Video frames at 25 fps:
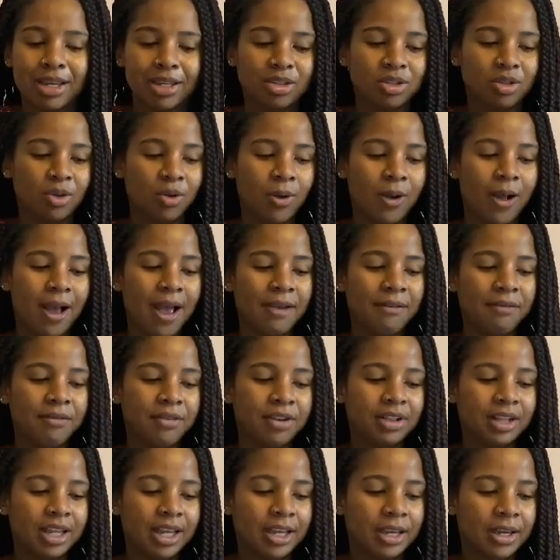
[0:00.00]
So I
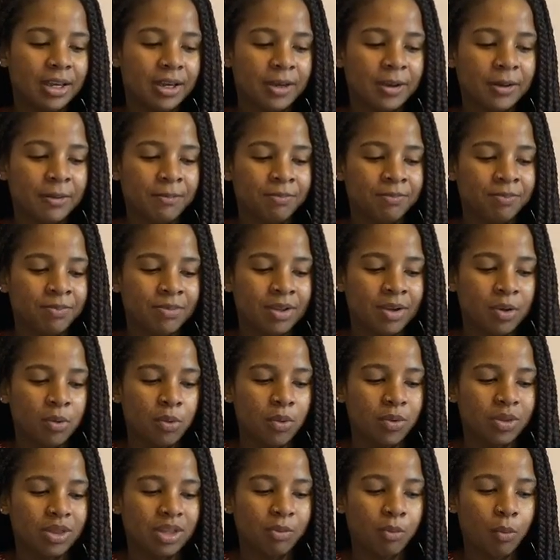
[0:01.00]
feel like
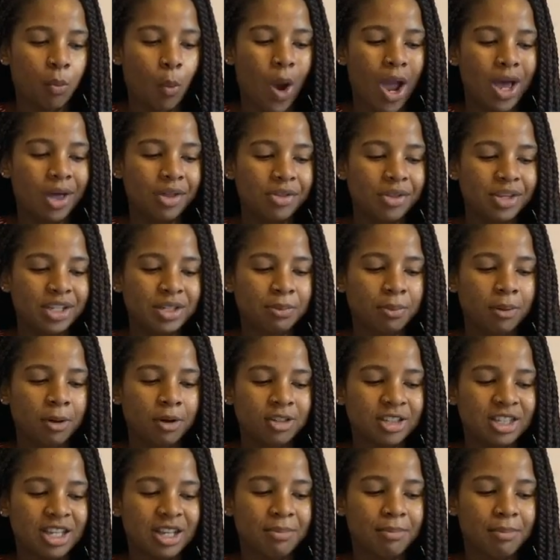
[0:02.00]
while this
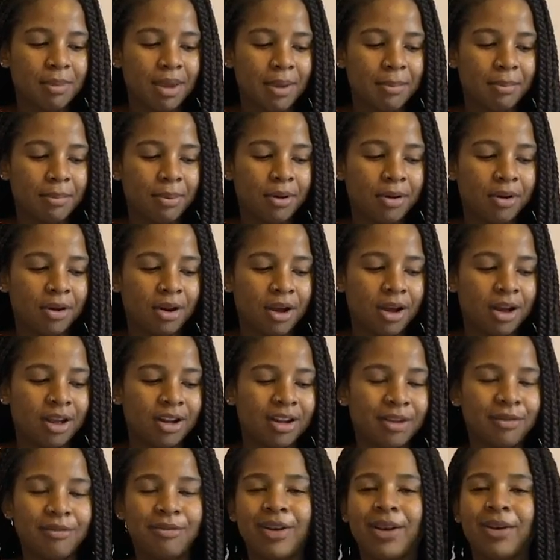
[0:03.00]
person may put
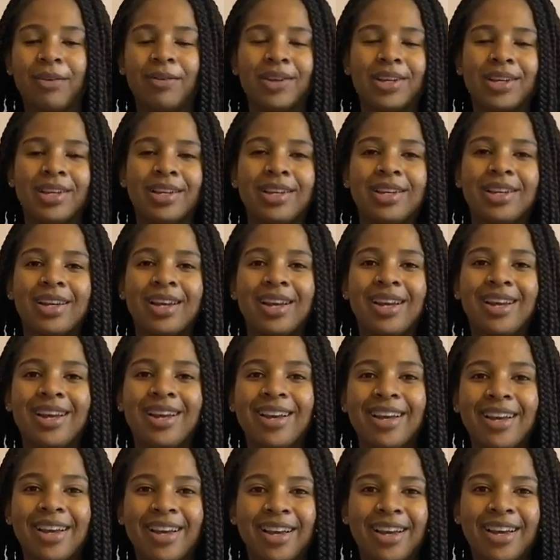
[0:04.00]
on a very
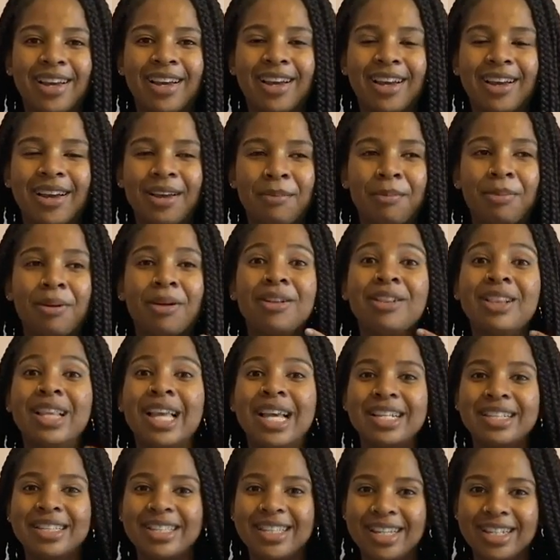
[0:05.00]

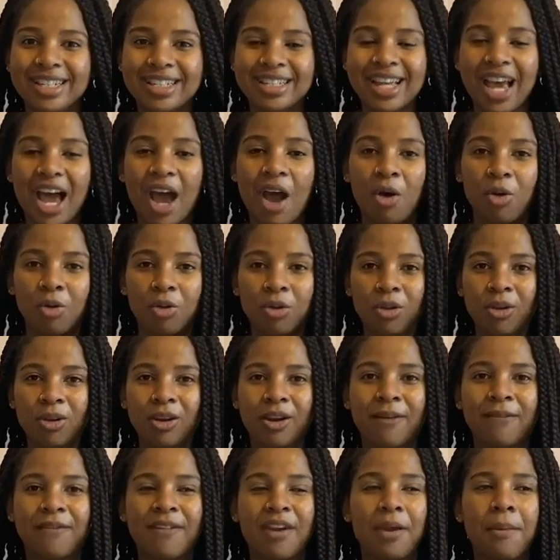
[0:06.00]
pleasant outlook,
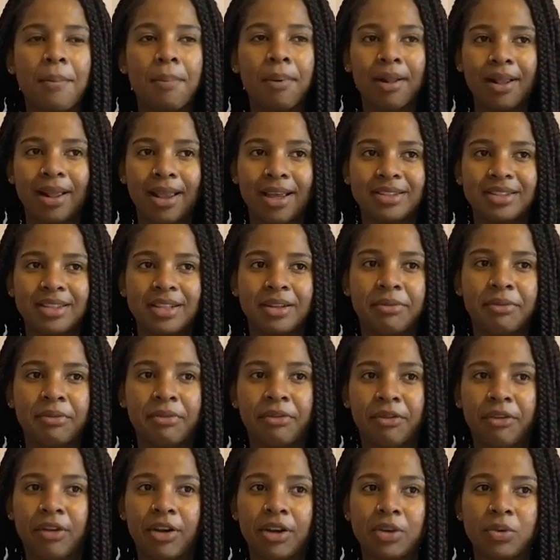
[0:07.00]
a very pleasant
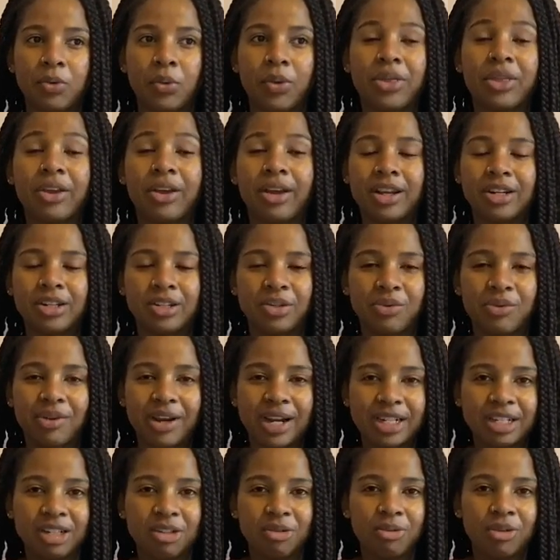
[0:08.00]
front when they're
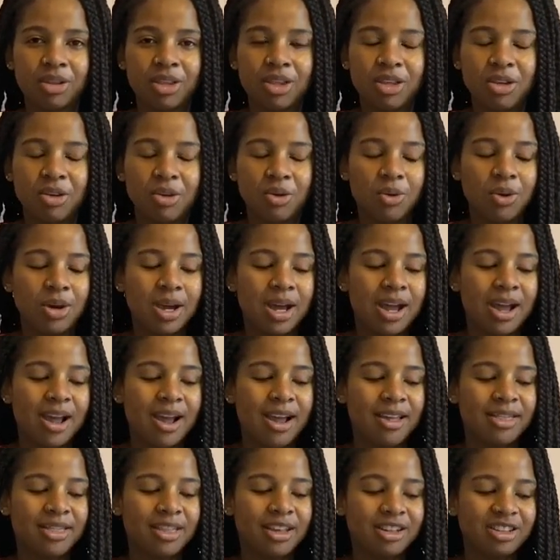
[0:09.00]
interacting with you,
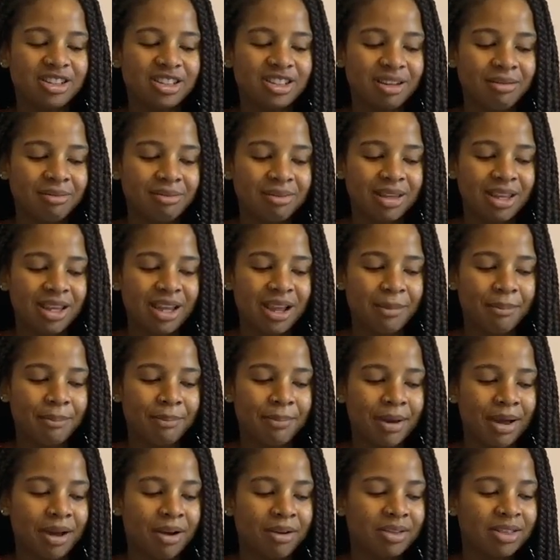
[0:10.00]
there's something
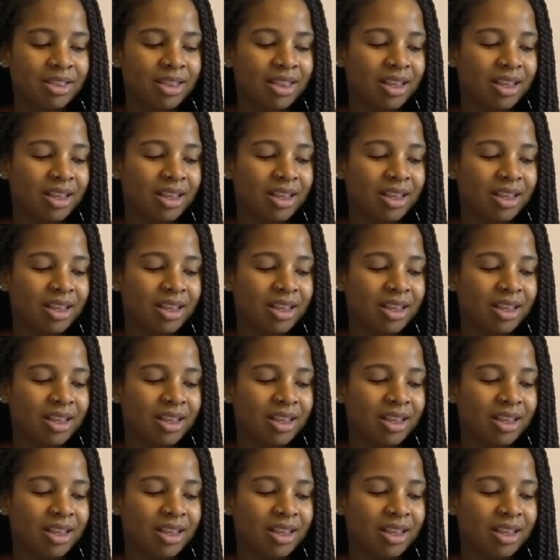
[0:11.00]
about